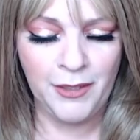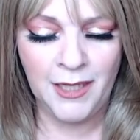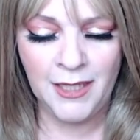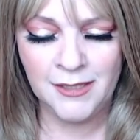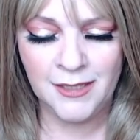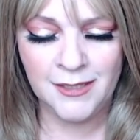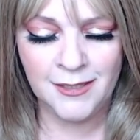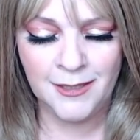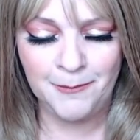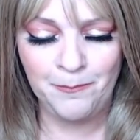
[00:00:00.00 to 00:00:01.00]
then he says,
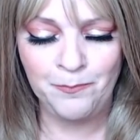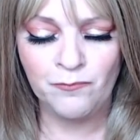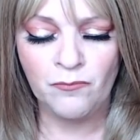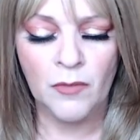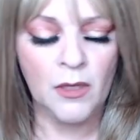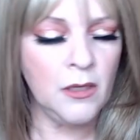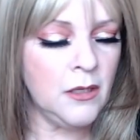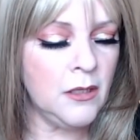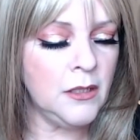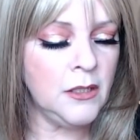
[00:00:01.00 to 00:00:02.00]
um,
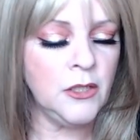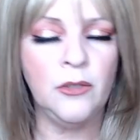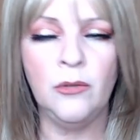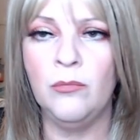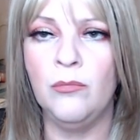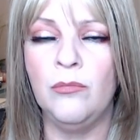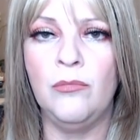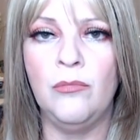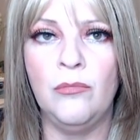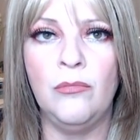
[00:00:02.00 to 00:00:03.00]
you know,
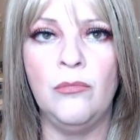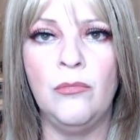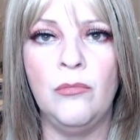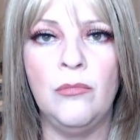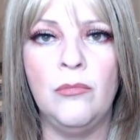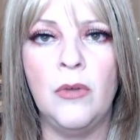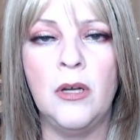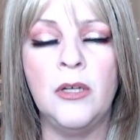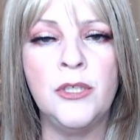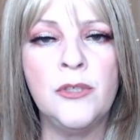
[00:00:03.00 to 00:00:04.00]

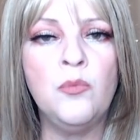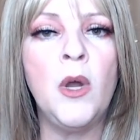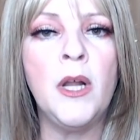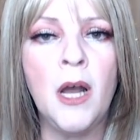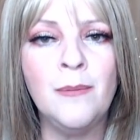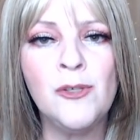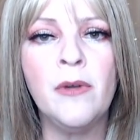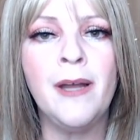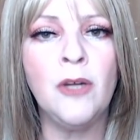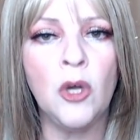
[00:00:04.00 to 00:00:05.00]
just what comes
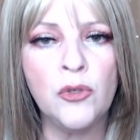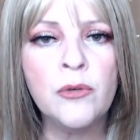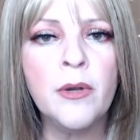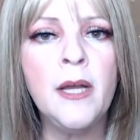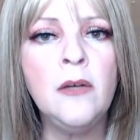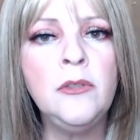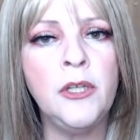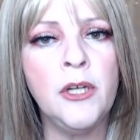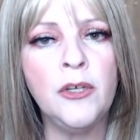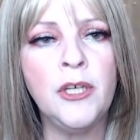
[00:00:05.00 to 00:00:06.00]
around goes around. You
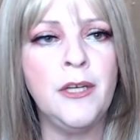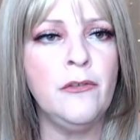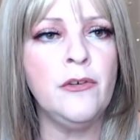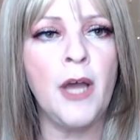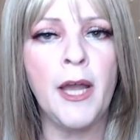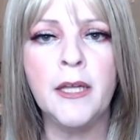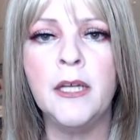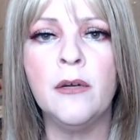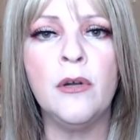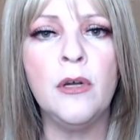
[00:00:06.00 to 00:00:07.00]
know, you either die a
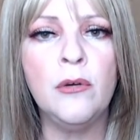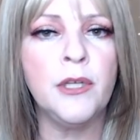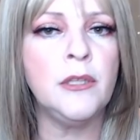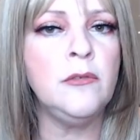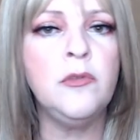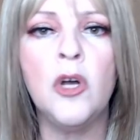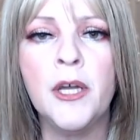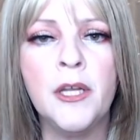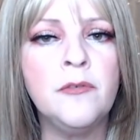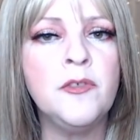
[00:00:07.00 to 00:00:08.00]
hero or you live long
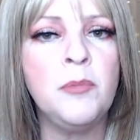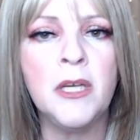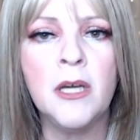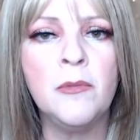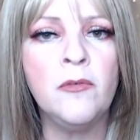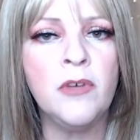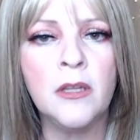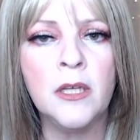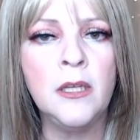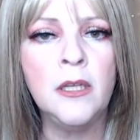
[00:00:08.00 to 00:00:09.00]
enough to become the
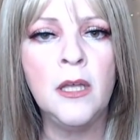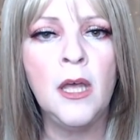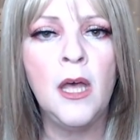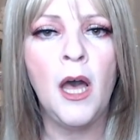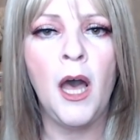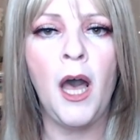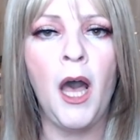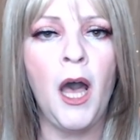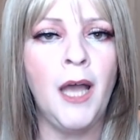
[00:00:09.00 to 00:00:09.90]
villain. Uh,